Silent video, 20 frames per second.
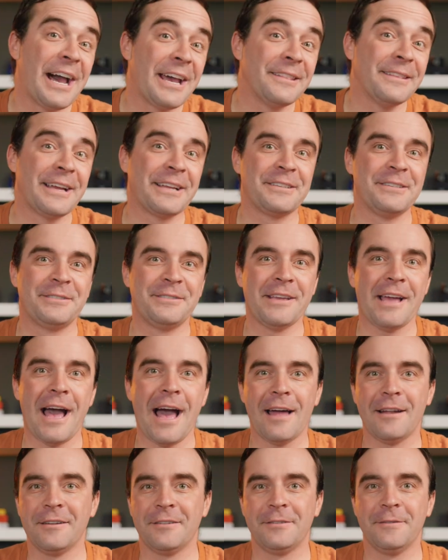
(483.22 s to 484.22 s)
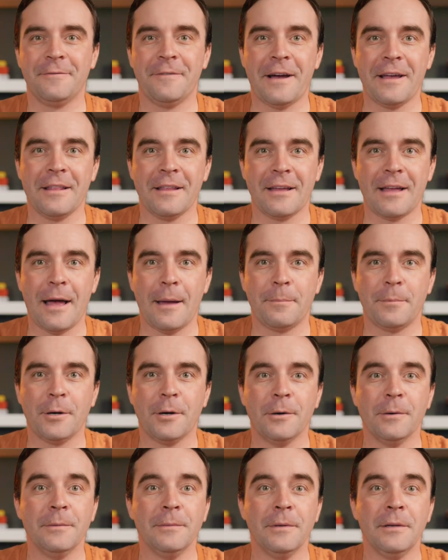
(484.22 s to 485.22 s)
I'd like to see added to Final Cut
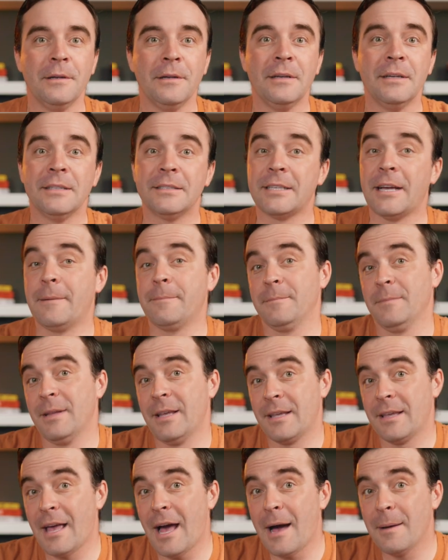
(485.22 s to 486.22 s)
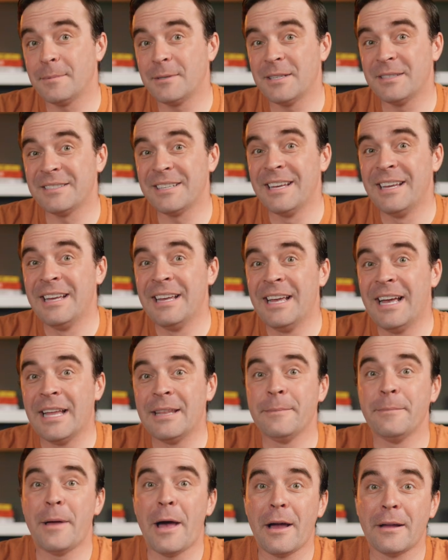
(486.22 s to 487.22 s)
Pro. Some, like captions and
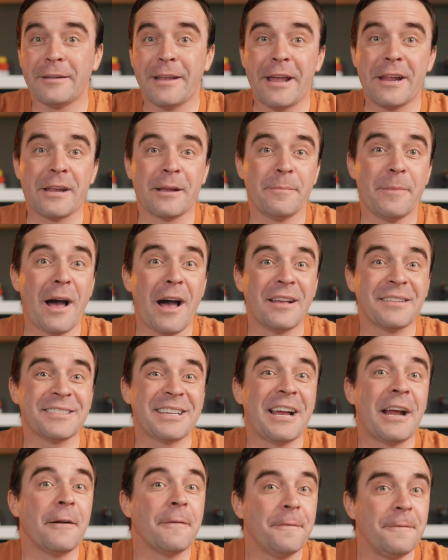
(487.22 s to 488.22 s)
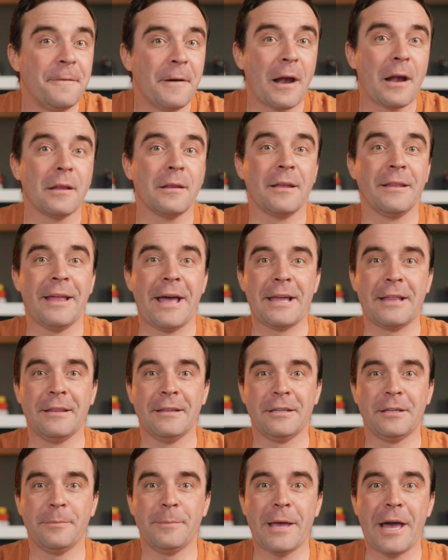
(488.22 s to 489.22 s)
the magnetic mask, are fairly
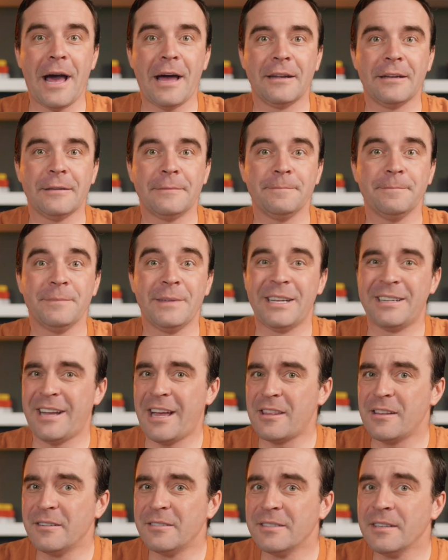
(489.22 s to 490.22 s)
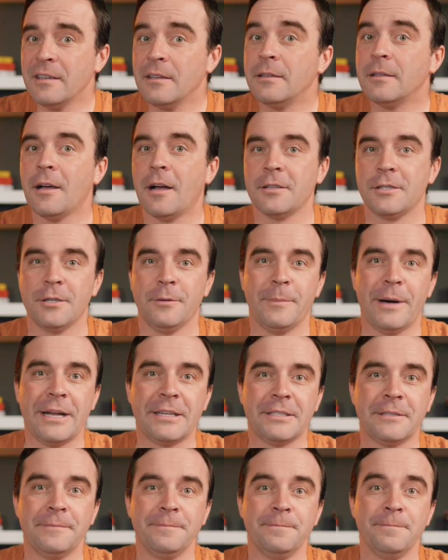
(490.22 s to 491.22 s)
likely to be added, and others, not so
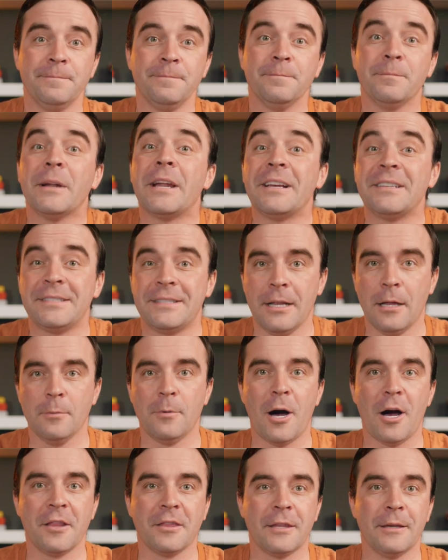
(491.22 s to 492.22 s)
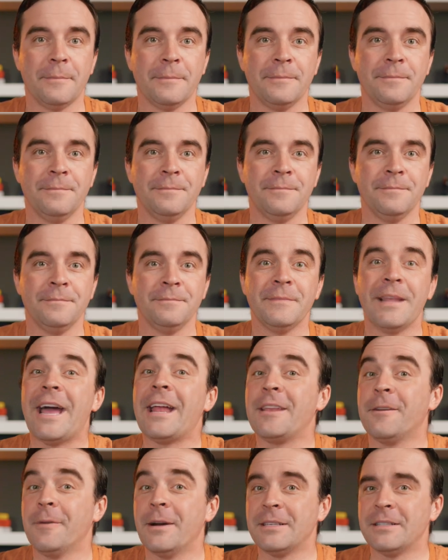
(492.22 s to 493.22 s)
much. But I still want them.
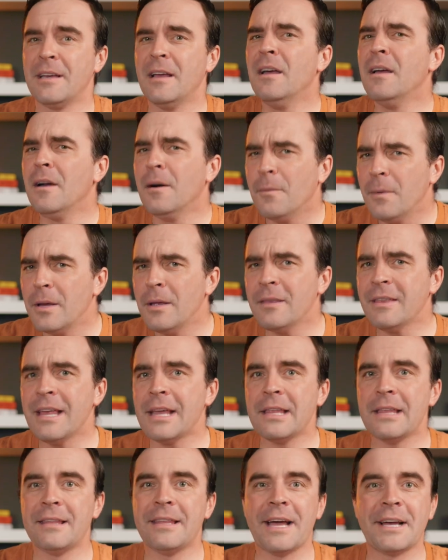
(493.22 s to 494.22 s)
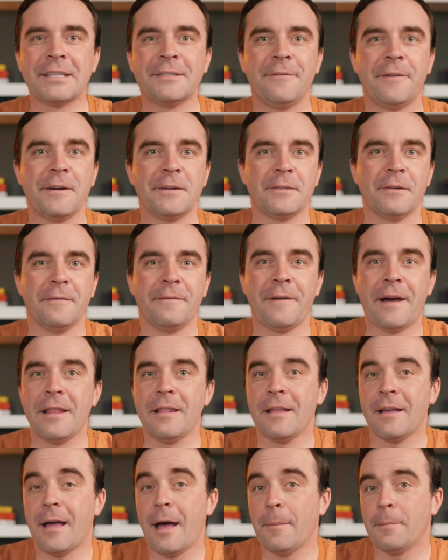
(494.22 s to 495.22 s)
Anyways, what do you think the next version of
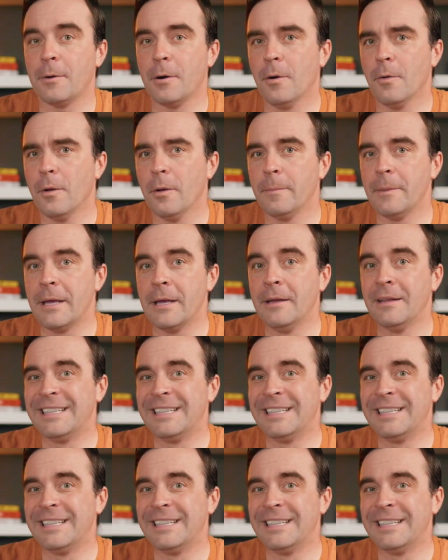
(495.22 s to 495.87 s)
Final Cut Pro will be?